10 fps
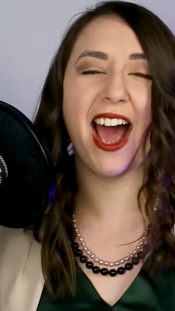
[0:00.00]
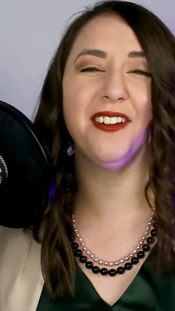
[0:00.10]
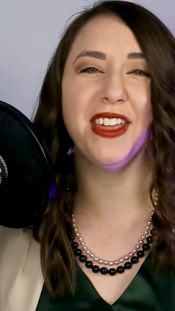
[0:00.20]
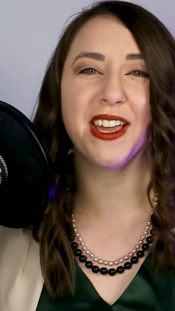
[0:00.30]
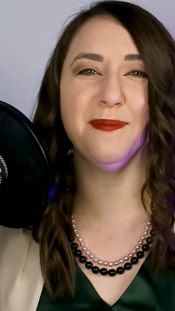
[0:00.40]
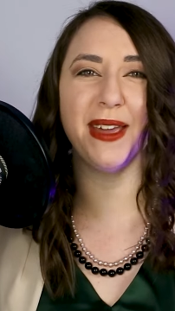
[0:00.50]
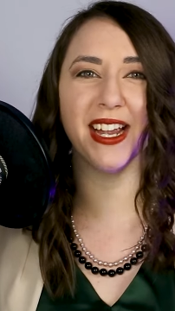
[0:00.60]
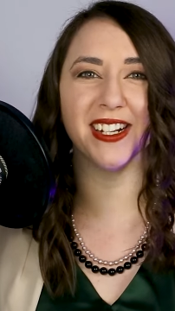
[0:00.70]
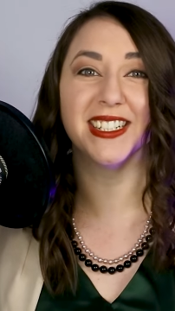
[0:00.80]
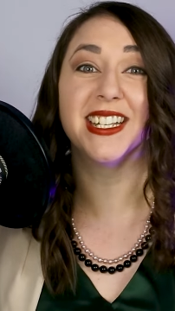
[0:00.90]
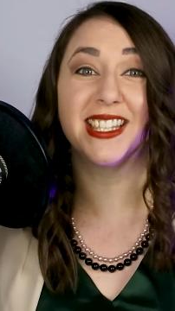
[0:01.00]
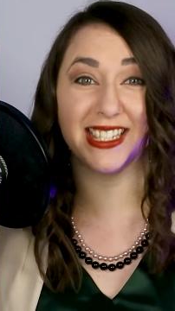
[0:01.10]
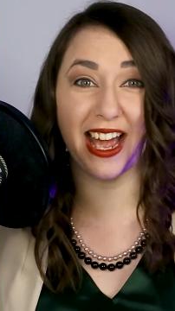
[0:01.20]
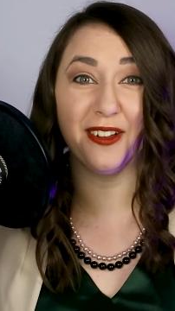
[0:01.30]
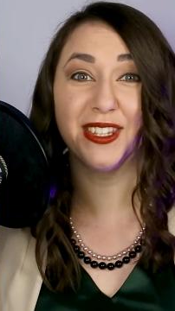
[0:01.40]
how they compare to
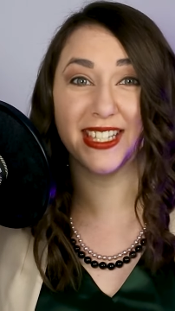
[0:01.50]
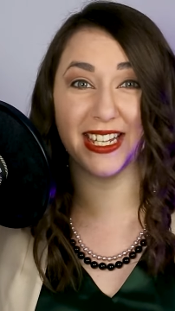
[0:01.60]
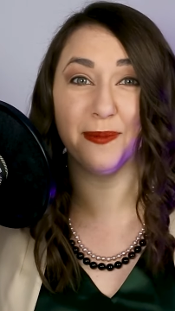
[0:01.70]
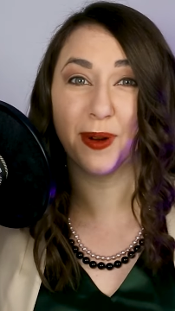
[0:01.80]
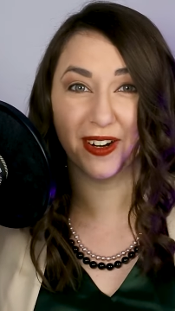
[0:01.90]
South Sea